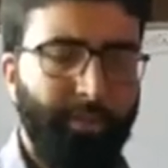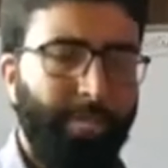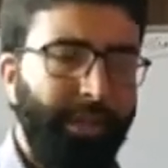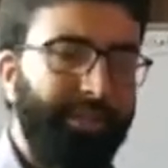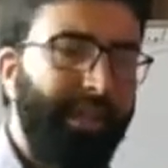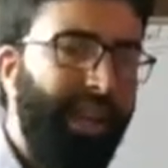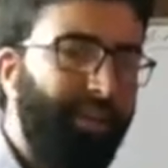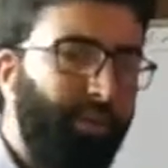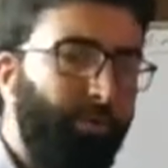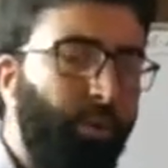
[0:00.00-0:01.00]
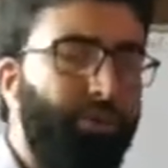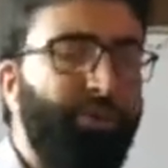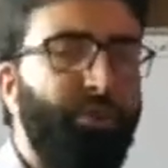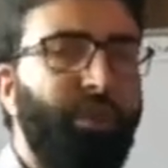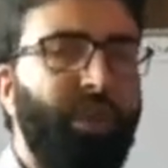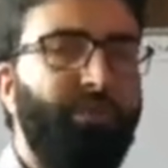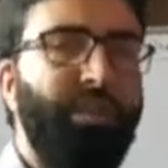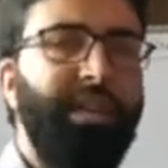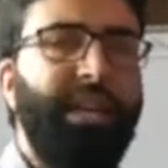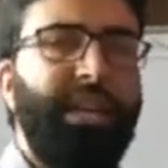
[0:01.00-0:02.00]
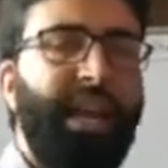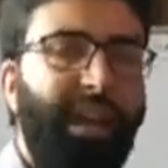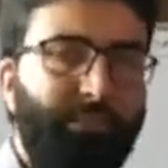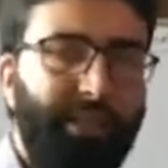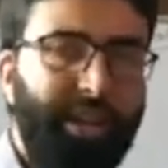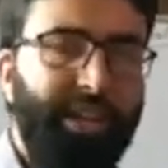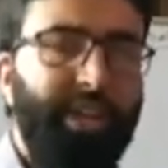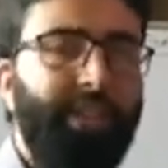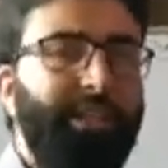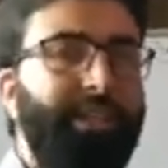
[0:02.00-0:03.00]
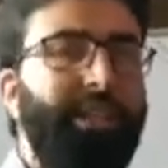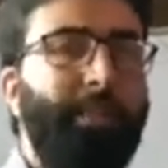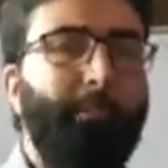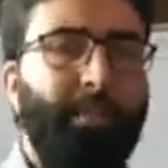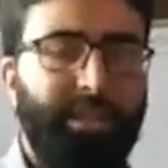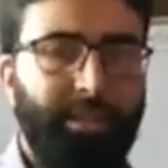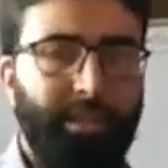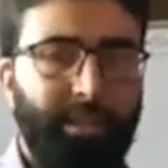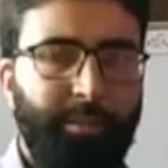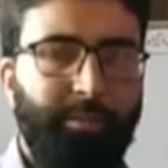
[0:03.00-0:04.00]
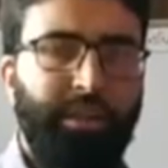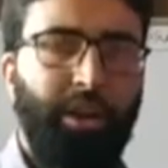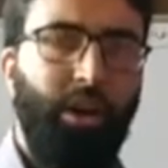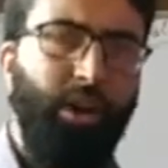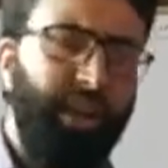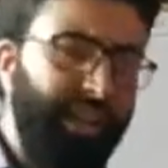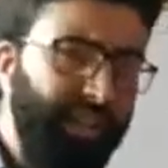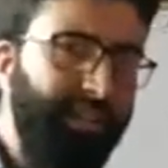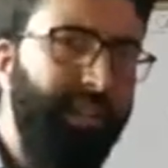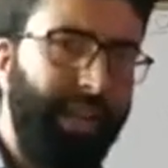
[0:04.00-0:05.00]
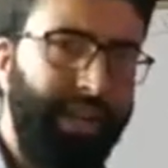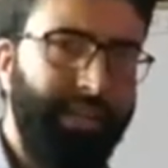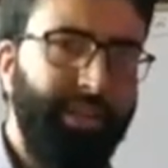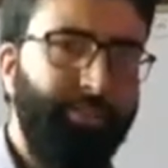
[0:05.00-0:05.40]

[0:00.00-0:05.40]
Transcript: That motor neuron will affect the muscle or any gland.